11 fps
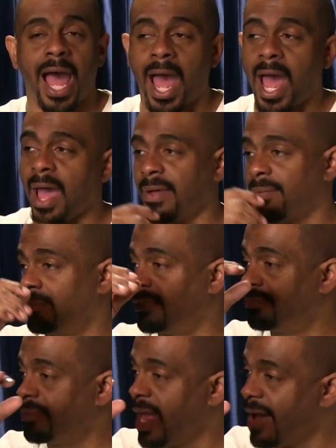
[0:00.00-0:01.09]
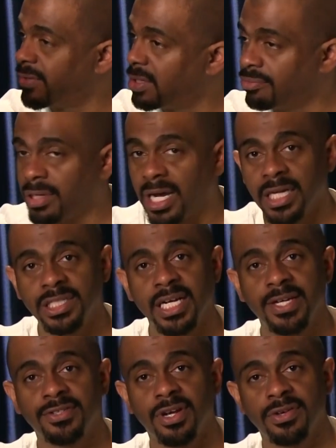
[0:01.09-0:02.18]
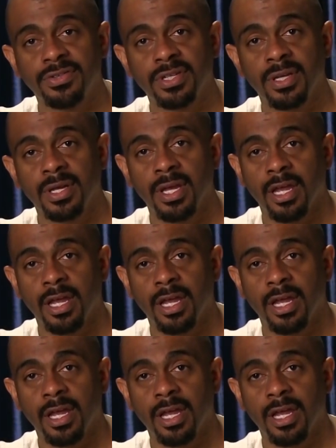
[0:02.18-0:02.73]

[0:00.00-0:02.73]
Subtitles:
I have a LeBron James jersey.